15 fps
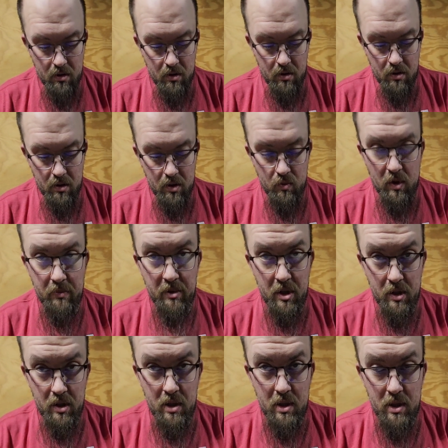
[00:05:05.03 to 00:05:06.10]
This weapon
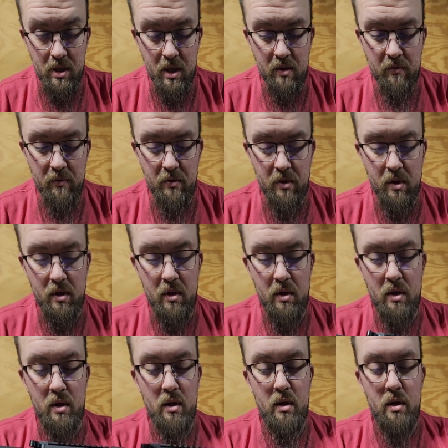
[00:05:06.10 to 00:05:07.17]
is safe.
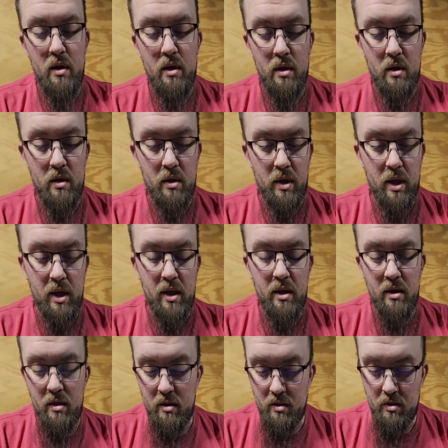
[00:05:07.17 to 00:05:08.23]
Okay,
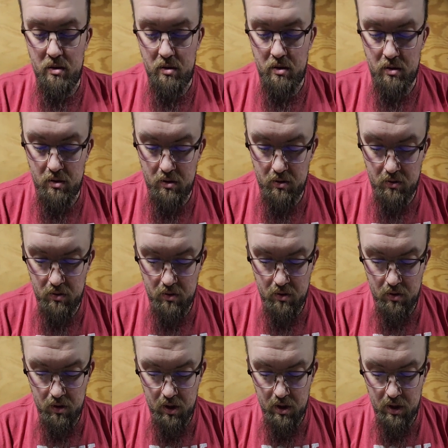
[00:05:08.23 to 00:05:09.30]

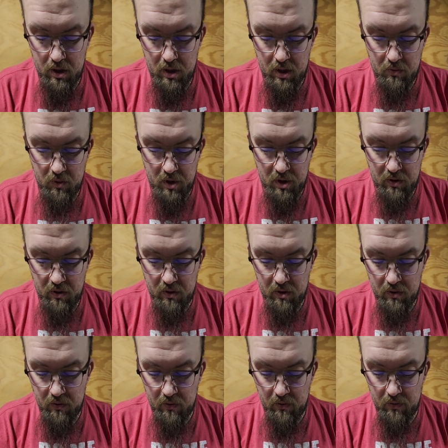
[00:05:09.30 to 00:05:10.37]
as I said with
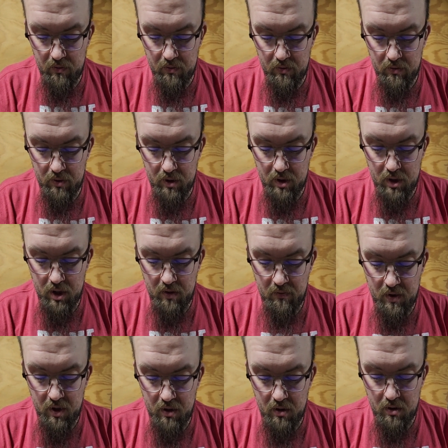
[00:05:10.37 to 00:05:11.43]
the
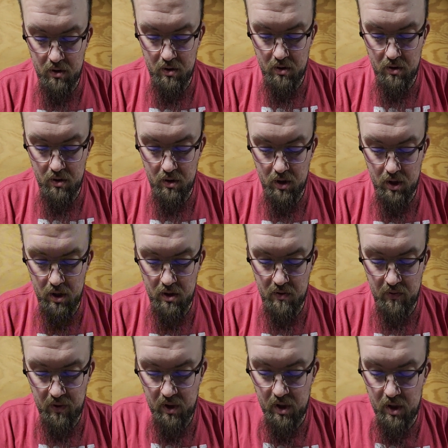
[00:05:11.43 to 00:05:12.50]
safety, that is
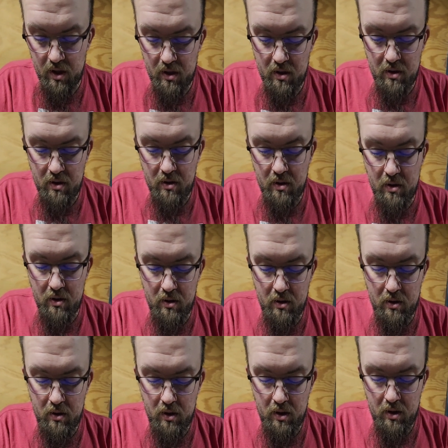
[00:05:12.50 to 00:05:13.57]
fire,
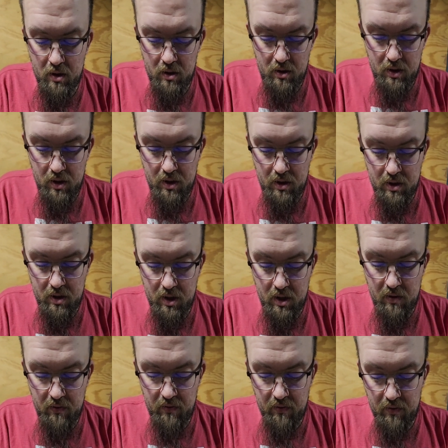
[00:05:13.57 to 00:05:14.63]
that is
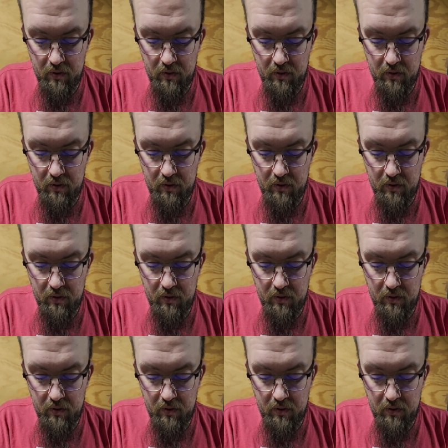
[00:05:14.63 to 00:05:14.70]
safe.